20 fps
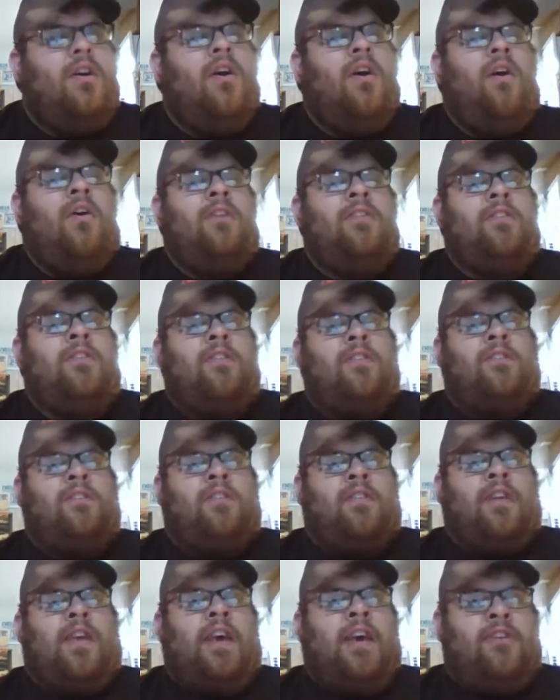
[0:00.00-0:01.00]
All you need is
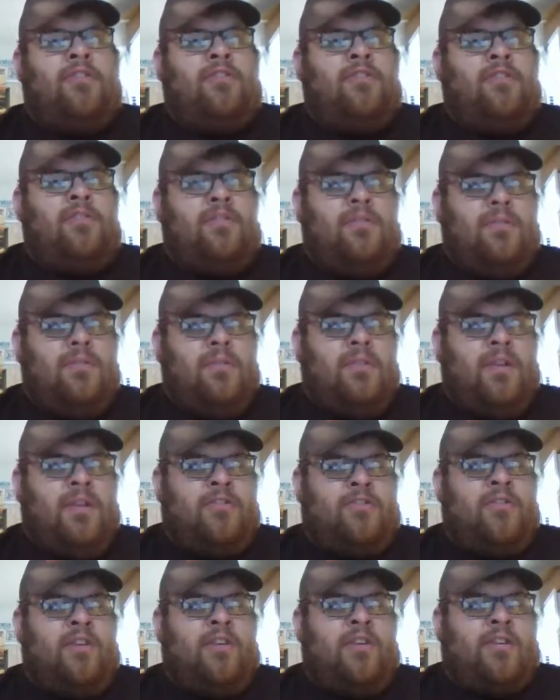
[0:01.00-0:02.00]
a
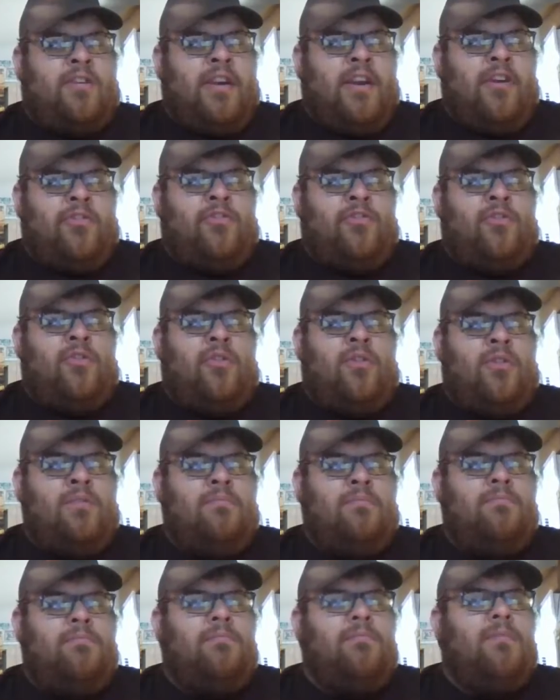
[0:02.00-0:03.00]
electronic cash drawer
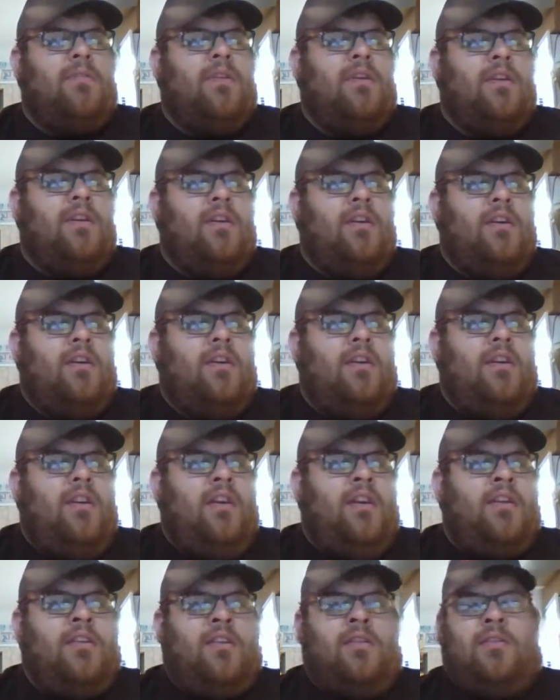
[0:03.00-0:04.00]

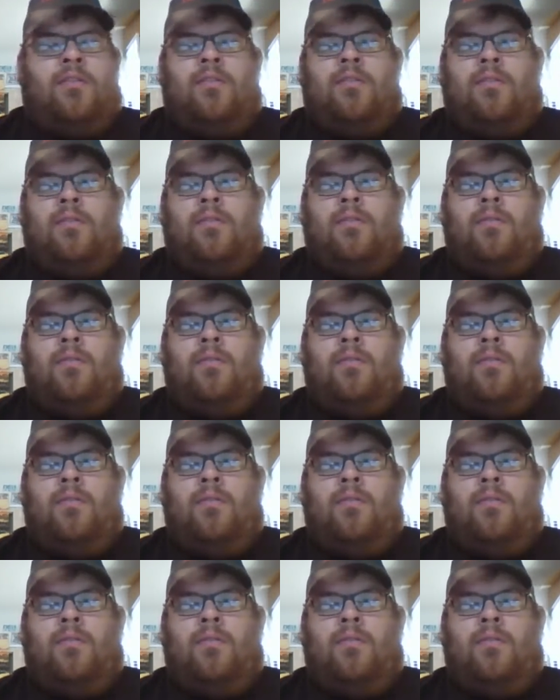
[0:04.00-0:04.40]
in the